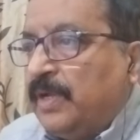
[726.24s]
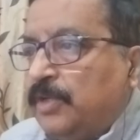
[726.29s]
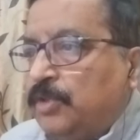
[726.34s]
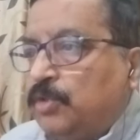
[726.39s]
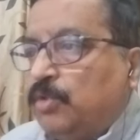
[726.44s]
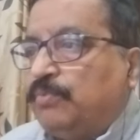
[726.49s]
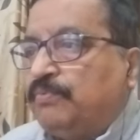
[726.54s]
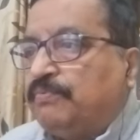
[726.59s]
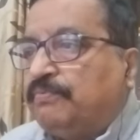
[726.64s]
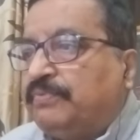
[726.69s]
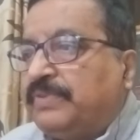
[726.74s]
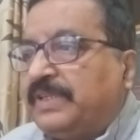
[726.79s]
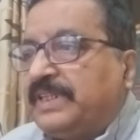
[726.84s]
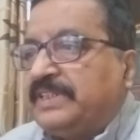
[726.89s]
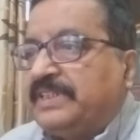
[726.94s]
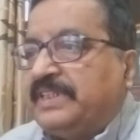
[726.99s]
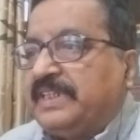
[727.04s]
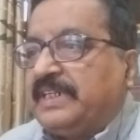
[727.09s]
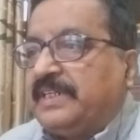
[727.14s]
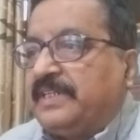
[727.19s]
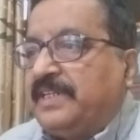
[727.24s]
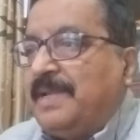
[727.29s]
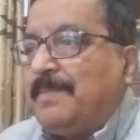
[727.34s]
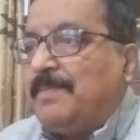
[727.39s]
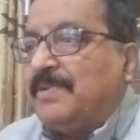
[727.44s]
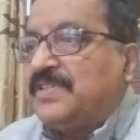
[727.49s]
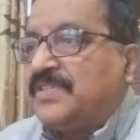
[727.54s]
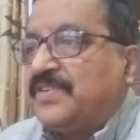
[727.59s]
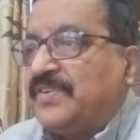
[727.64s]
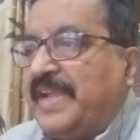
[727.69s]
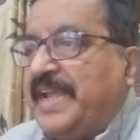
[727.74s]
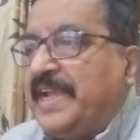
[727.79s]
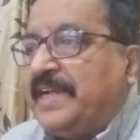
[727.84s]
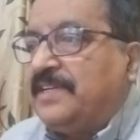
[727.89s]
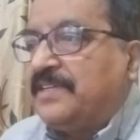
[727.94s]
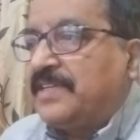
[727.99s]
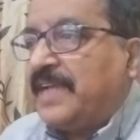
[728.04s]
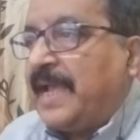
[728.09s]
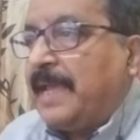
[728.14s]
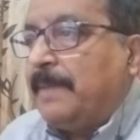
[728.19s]
To further
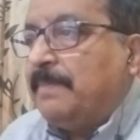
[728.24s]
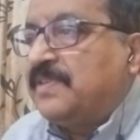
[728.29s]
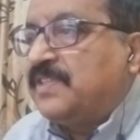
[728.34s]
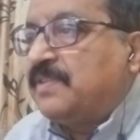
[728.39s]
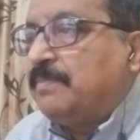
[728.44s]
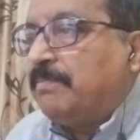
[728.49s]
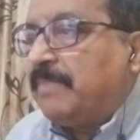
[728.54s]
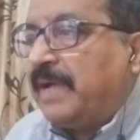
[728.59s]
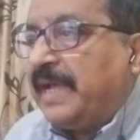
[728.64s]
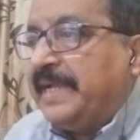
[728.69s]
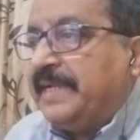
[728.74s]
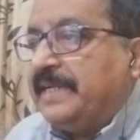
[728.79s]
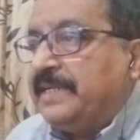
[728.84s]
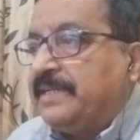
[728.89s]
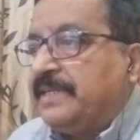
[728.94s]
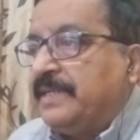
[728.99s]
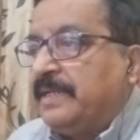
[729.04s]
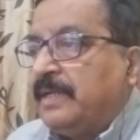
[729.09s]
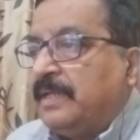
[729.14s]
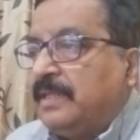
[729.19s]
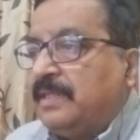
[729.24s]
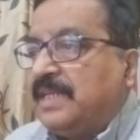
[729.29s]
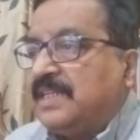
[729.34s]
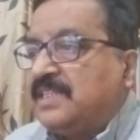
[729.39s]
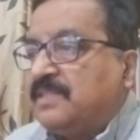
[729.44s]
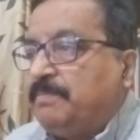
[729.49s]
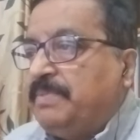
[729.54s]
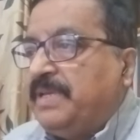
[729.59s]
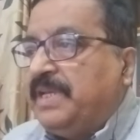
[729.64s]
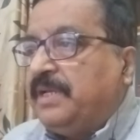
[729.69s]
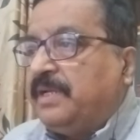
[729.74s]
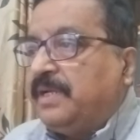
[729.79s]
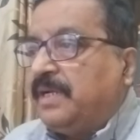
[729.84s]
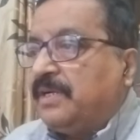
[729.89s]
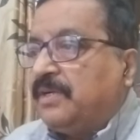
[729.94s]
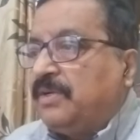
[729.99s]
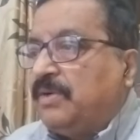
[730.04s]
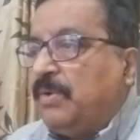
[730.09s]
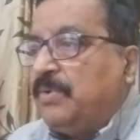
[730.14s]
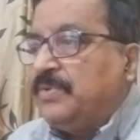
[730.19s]
demonstrate time's might, the
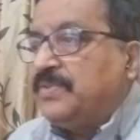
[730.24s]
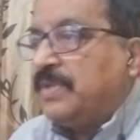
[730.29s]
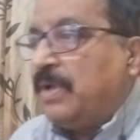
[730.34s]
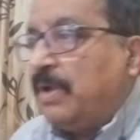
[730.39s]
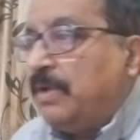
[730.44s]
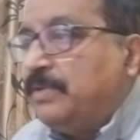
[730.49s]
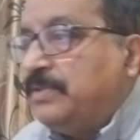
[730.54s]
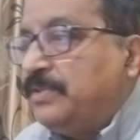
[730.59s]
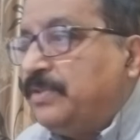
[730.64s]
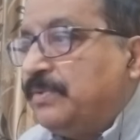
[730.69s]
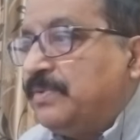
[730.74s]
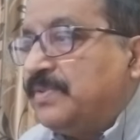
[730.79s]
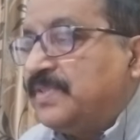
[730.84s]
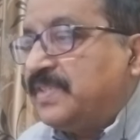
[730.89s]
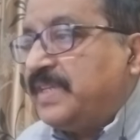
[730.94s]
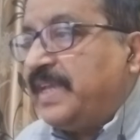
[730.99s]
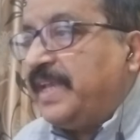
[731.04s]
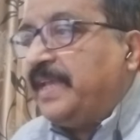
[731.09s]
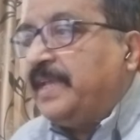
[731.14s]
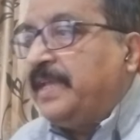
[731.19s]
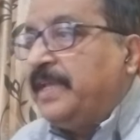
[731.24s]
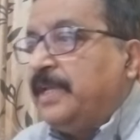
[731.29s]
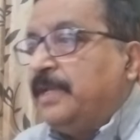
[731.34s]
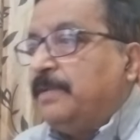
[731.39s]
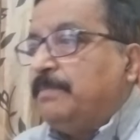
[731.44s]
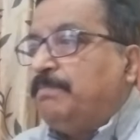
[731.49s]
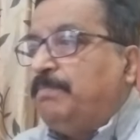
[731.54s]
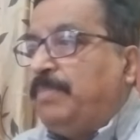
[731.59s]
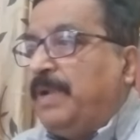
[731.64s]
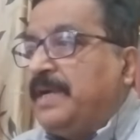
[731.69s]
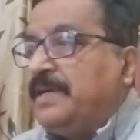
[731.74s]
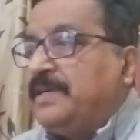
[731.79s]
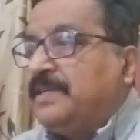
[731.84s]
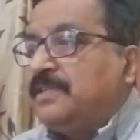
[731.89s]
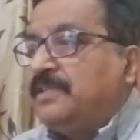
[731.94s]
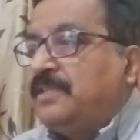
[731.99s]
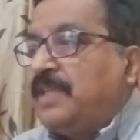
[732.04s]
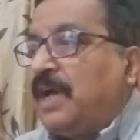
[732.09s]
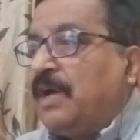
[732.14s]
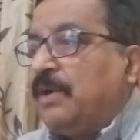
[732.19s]
speaker goes on to say,
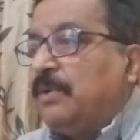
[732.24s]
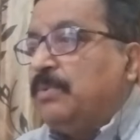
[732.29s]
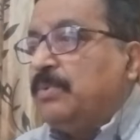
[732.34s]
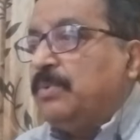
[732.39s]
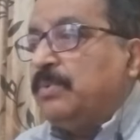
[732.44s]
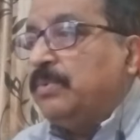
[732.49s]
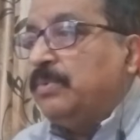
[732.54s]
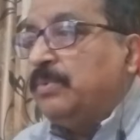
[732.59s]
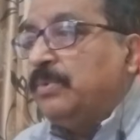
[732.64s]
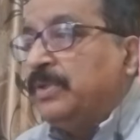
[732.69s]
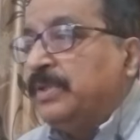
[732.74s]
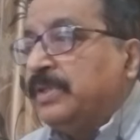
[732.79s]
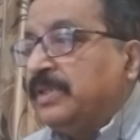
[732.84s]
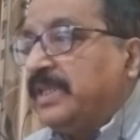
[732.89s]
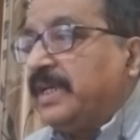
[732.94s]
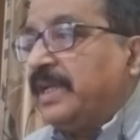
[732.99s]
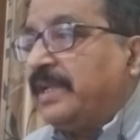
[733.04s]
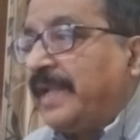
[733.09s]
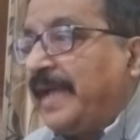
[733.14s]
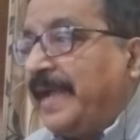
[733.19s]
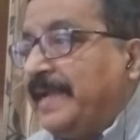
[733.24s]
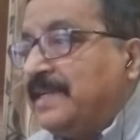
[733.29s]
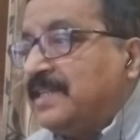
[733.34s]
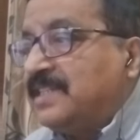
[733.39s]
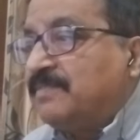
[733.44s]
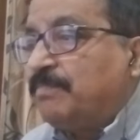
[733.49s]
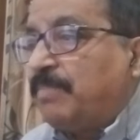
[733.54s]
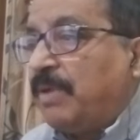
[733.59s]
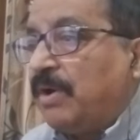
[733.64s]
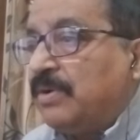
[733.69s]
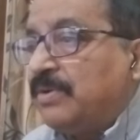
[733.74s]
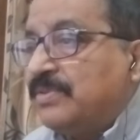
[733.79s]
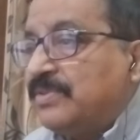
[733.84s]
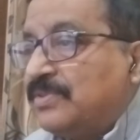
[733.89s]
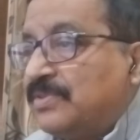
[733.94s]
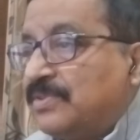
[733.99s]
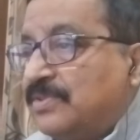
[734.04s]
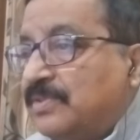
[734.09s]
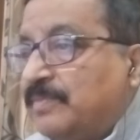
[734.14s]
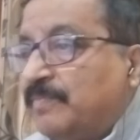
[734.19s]
"Blunt thou the lion's
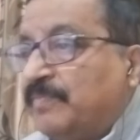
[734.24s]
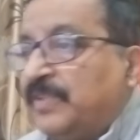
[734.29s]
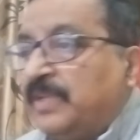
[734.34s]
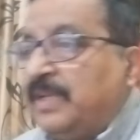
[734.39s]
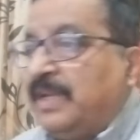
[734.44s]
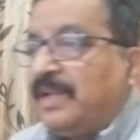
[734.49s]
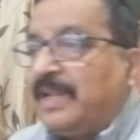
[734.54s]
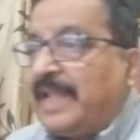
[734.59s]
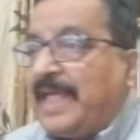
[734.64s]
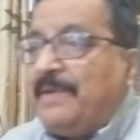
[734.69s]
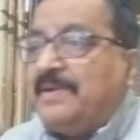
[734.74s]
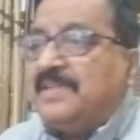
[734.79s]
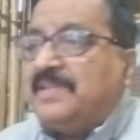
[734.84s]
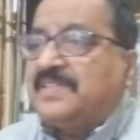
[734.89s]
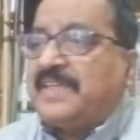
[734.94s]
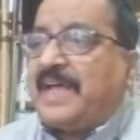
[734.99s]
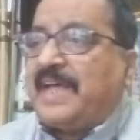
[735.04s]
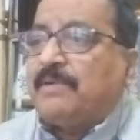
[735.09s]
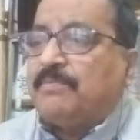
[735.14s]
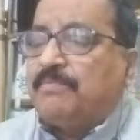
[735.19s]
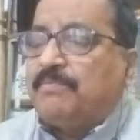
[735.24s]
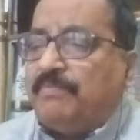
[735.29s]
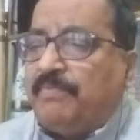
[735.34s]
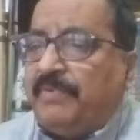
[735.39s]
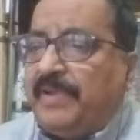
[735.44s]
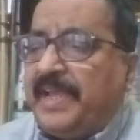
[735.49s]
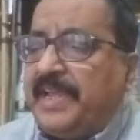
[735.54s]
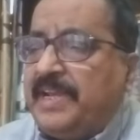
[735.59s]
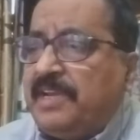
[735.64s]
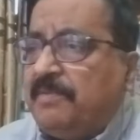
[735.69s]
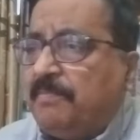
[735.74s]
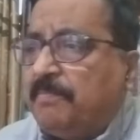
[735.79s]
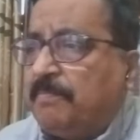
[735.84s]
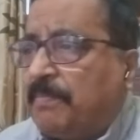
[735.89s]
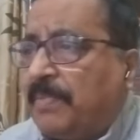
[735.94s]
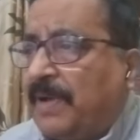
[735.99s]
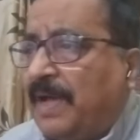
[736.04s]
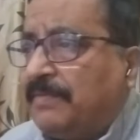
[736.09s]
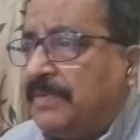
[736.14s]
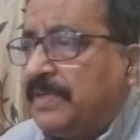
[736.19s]
paws." Lions are very
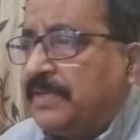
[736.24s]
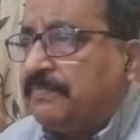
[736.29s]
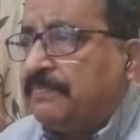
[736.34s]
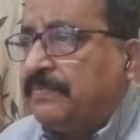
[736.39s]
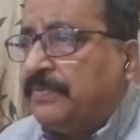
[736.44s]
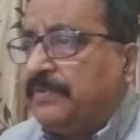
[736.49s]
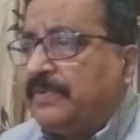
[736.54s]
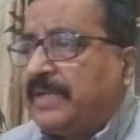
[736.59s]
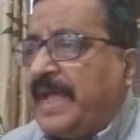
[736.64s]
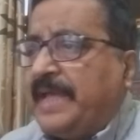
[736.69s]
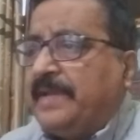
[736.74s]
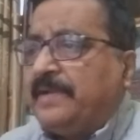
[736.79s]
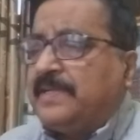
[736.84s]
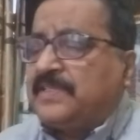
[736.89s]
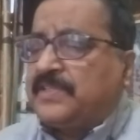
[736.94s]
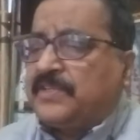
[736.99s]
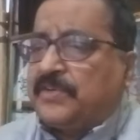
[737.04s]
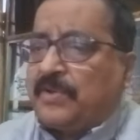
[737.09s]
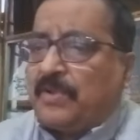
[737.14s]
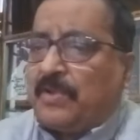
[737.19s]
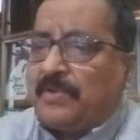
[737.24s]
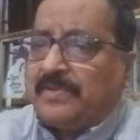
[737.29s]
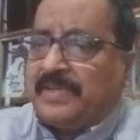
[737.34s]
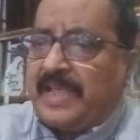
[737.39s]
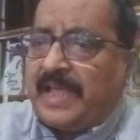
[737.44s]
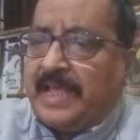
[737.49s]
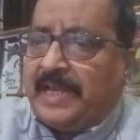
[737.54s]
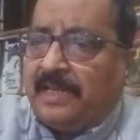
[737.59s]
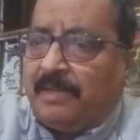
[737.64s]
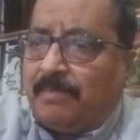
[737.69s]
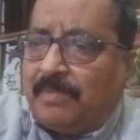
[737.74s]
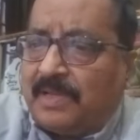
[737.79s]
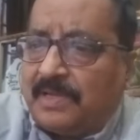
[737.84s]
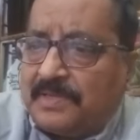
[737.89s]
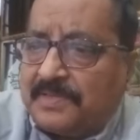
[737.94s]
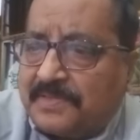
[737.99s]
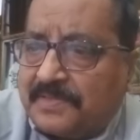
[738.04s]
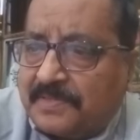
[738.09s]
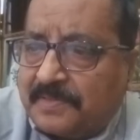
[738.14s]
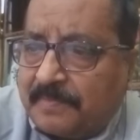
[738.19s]
powerful and strong
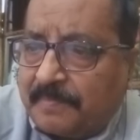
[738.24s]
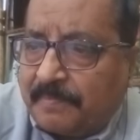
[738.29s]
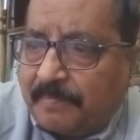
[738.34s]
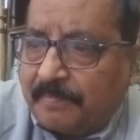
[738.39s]
animals,